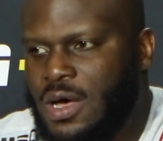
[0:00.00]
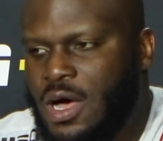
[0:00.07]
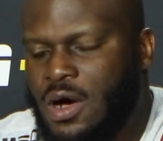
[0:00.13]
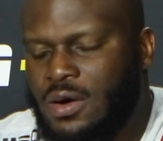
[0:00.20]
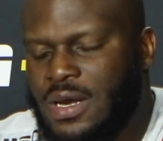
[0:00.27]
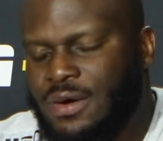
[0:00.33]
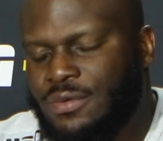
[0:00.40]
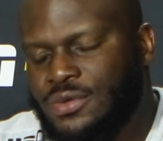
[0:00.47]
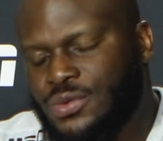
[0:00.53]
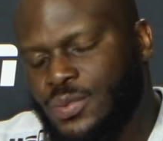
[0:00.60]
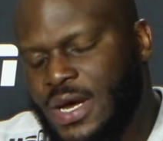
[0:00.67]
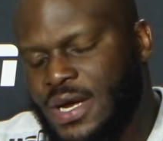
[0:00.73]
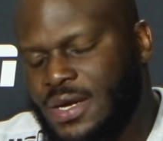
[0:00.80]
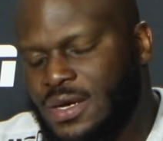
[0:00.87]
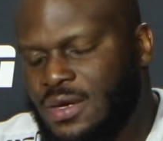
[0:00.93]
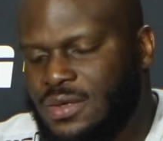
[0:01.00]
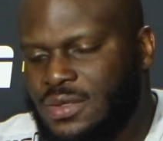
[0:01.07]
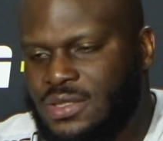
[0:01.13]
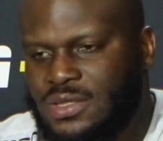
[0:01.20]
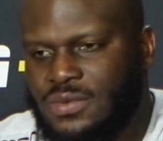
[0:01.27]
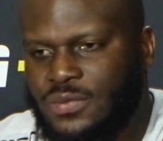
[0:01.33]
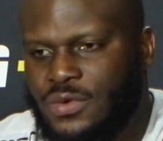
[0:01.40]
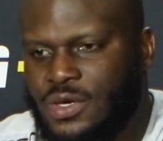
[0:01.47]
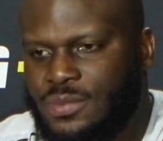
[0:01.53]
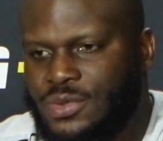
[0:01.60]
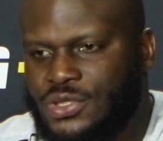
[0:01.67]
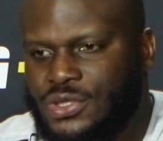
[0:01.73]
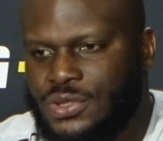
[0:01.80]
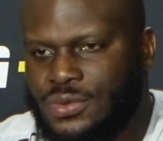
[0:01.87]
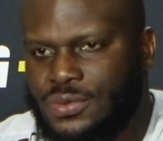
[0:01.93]
all I was waiting on just for him
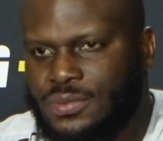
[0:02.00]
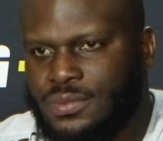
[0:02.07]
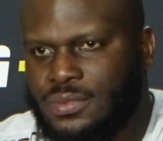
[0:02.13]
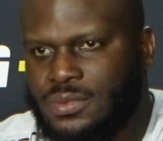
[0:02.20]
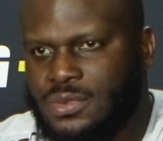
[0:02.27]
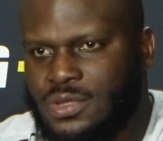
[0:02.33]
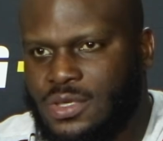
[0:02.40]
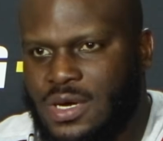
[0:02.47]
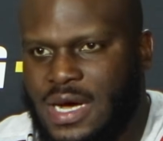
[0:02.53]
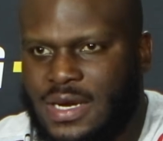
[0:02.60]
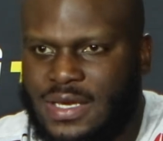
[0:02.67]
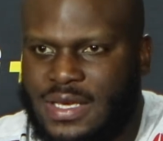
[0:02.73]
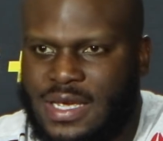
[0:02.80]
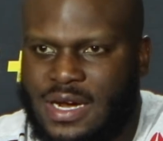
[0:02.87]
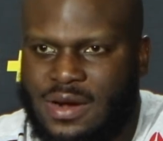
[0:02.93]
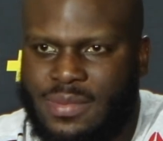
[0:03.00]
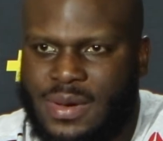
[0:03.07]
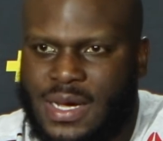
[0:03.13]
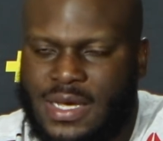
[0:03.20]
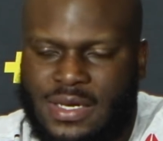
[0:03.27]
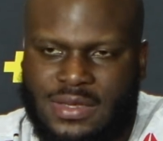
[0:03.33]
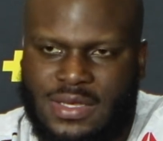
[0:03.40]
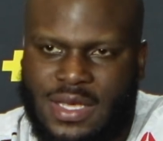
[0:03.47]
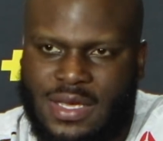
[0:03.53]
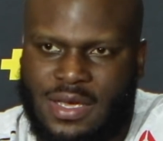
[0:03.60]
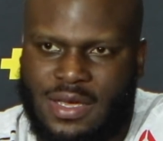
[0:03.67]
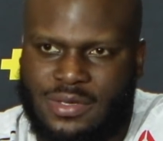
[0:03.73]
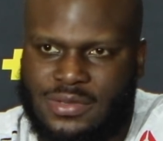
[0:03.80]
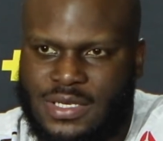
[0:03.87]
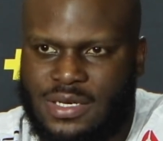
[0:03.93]
to shoot, so I didn't care about anything
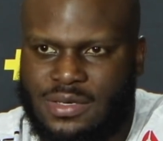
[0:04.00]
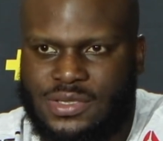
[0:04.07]
else.